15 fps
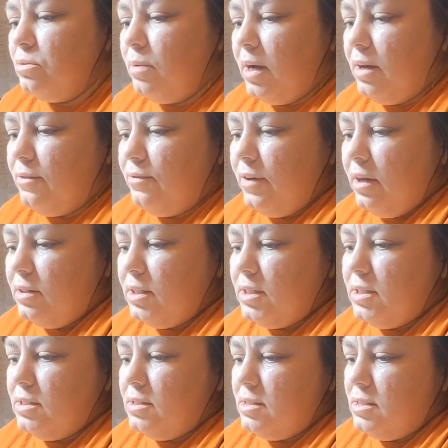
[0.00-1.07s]
because I'm not sure
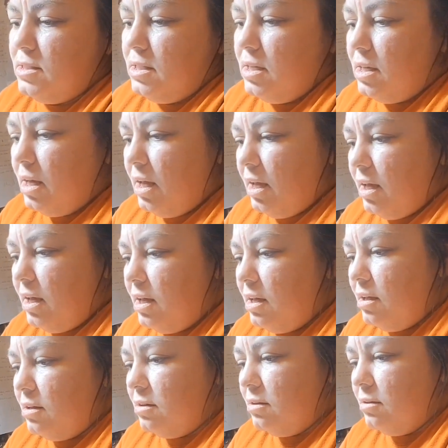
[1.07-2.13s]
why it failed. I didn't
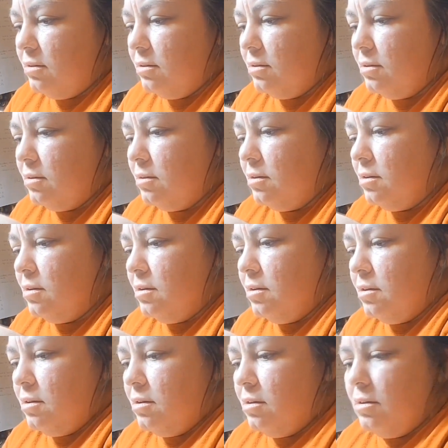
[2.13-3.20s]
see
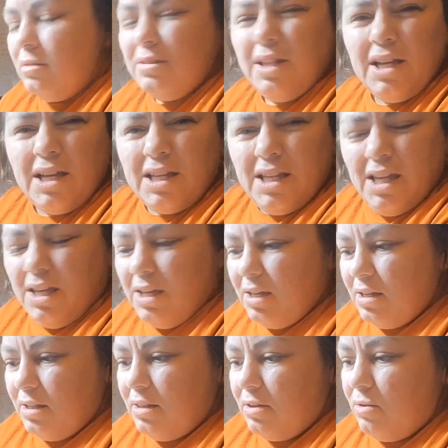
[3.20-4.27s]

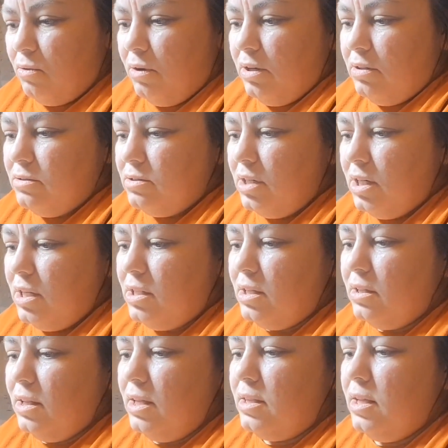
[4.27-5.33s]
a kink in the
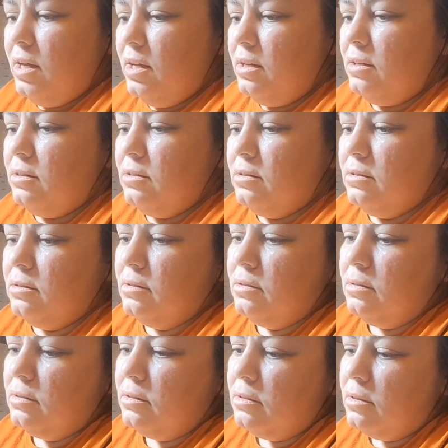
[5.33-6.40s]
coils or anything like
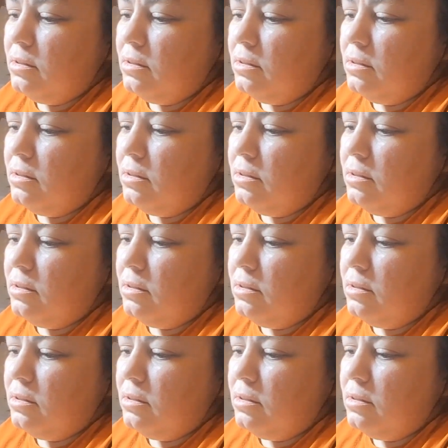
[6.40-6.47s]
that.